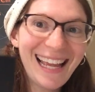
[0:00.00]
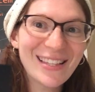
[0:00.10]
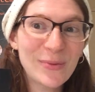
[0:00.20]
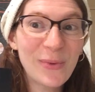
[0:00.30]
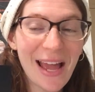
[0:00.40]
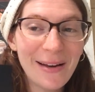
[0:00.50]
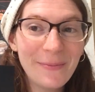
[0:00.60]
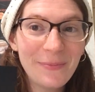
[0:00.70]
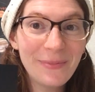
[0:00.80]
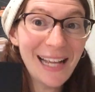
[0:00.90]
It's red.
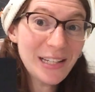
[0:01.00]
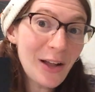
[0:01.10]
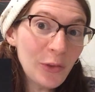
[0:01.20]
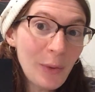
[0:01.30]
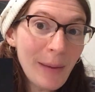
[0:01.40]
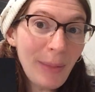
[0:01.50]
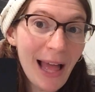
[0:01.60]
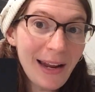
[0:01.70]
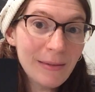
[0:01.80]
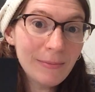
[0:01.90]
It's called the red
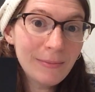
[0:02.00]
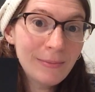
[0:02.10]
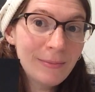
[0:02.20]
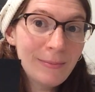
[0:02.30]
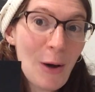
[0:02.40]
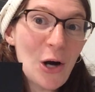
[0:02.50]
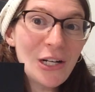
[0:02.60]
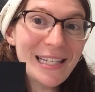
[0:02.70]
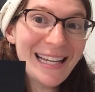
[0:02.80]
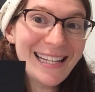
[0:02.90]
planet.
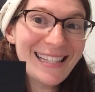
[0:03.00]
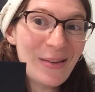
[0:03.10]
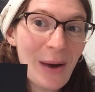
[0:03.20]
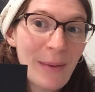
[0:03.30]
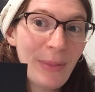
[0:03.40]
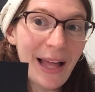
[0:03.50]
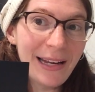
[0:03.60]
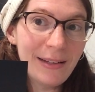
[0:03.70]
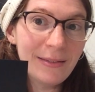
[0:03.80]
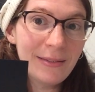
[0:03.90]
Mars is the red
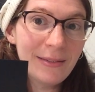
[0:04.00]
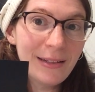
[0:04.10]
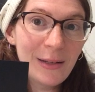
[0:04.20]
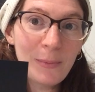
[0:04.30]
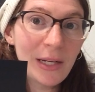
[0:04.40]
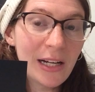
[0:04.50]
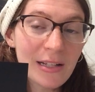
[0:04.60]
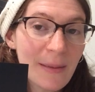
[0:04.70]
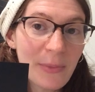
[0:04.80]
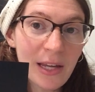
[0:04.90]
planet. But
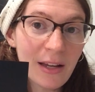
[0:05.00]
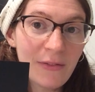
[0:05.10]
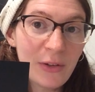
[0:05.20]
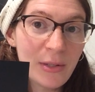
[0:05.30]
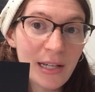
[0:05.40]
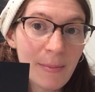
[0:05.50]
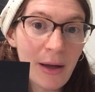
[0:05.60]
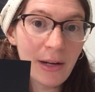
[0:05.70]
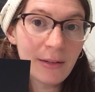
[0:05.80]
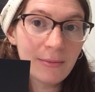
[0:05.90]
here's something confusing
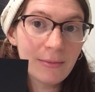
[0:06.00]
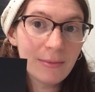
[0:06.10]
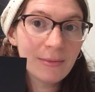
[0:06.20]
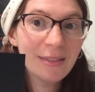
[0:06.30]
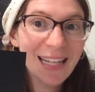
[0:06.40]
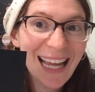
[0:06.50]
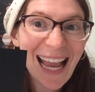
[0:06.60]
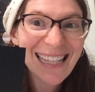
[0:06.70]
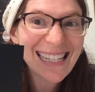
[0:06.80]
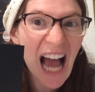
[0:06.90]
about it.
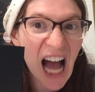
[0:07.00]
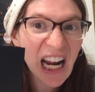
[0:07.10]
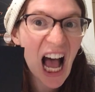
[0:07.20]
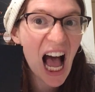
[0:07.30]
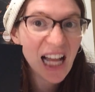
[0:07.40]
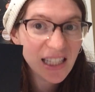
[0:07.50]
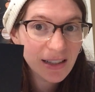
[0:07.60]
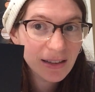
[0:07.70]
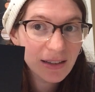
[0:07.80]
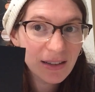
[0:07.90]
It's not hot.
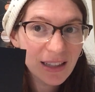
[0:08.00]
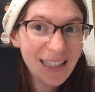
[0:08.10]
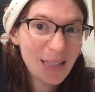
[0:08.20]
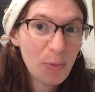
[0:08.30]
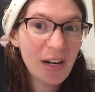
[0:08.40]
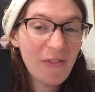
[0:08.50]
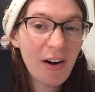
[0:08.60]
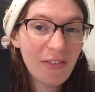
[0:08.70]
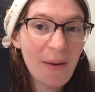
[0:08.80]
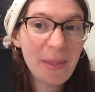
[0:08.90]
It's pretty
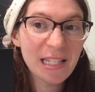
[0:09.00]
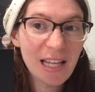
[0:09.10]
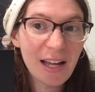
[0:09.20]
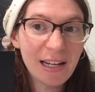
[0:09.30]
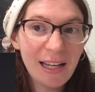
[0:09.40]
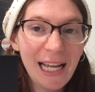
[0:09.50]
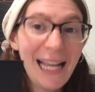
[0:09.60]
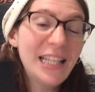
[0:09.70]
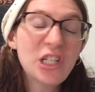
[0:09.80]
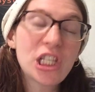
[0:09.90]
far from the sun.
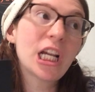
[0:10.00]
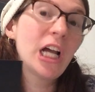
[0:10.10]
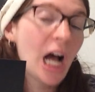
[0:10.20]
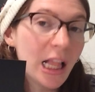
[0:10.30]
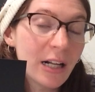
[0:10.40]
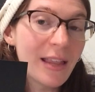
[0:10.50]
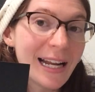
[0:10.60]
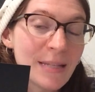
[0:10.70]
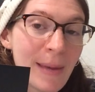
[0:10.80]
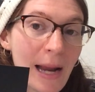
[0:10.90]
It's just the color that
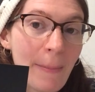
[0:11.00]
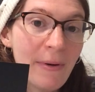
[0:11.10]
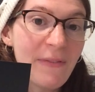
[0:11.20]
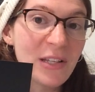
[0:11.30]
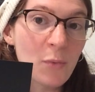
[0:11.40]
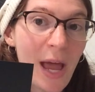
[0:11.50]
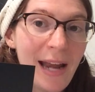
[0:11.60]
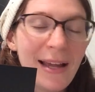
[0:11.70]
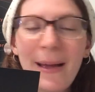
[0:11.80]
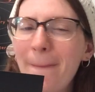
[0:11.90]
it's made up of is
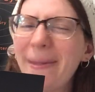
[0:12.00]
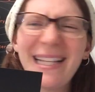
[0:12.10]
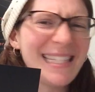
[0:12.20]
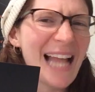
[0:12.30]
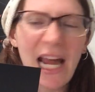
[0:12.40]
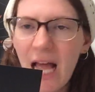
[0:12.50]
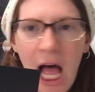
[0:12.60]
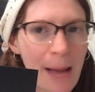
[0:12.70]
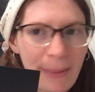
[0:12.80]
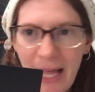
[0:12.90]
red, but it's not a
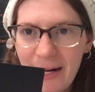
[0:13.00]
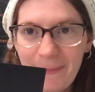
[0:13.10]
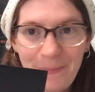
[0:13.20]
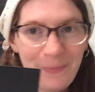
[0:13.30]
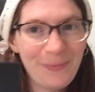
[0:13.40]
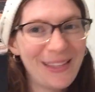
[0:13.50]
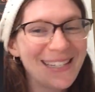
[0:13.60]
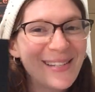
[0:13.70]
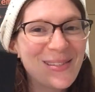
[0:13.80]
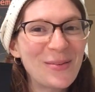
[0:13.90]
hot planet.
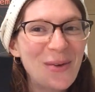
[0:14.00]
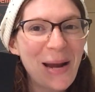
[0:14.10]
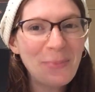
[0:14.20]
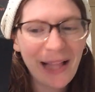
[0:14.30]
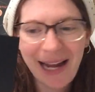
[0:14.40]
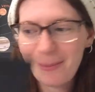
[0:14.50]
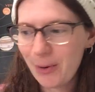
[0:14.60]
This is the red planet